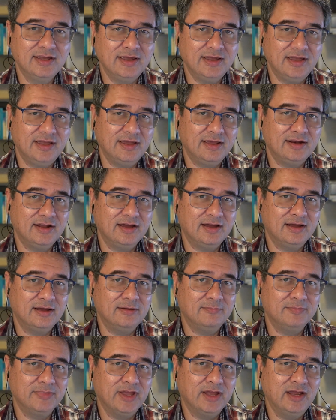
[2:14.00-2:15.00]
And
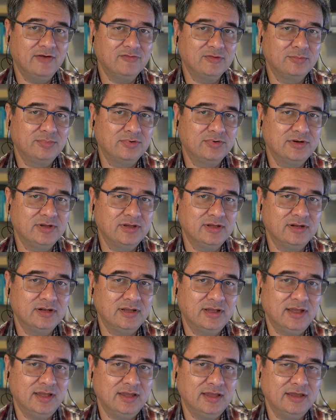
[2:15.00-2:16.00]
I have to put in
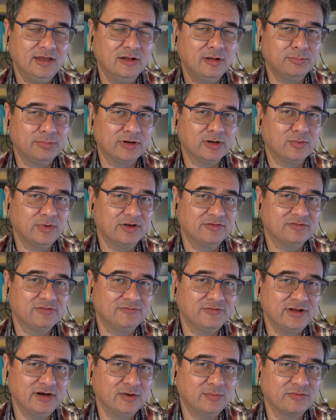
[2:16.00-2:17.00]
a help request to
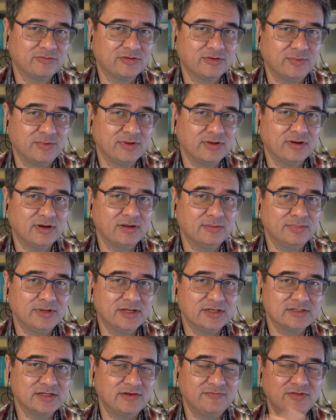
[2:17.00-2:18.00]
find out what's going on,
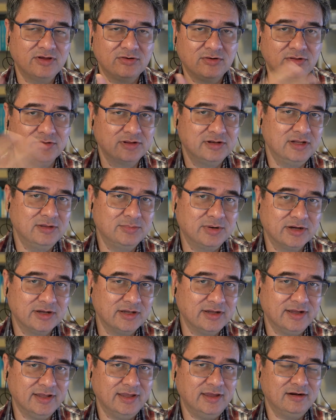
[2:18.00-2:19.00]
because I've done all the debugging
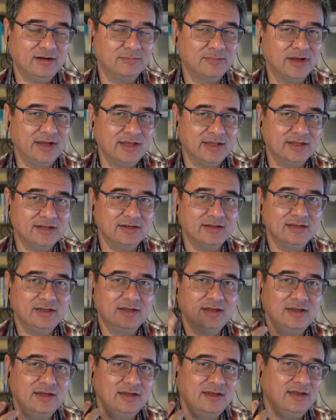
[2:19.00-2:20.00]
I can on my end
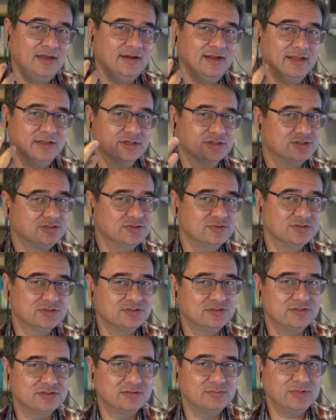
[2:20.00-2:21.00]
and had the students
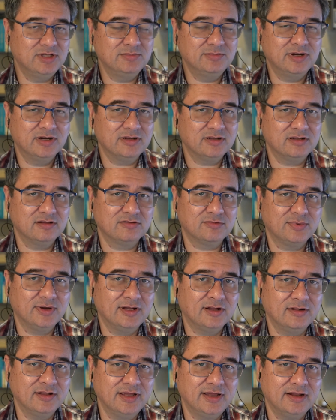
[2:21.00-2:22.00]
do some debugging as
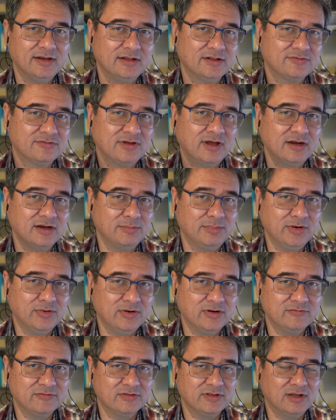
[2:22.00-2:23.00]
well, and it's not
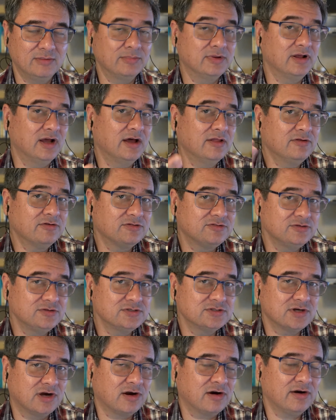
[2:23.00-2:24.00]
appearing for them. But other
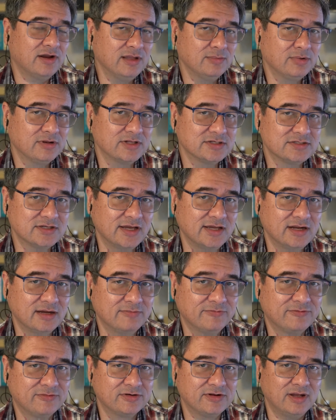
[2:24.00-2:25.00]
students are able to sign
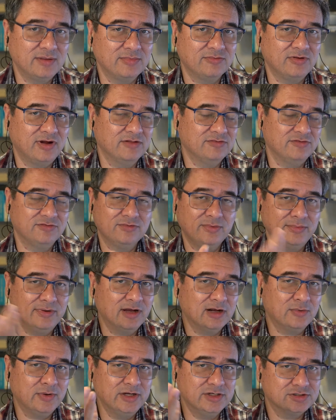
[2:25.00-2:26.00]
up for time slots, and so I'm
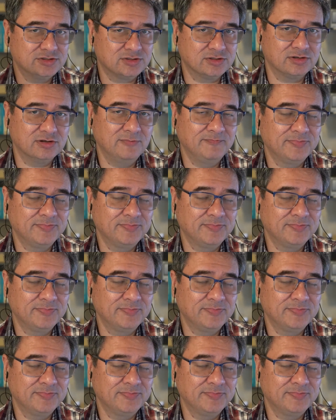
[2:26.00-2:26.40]
not quite sure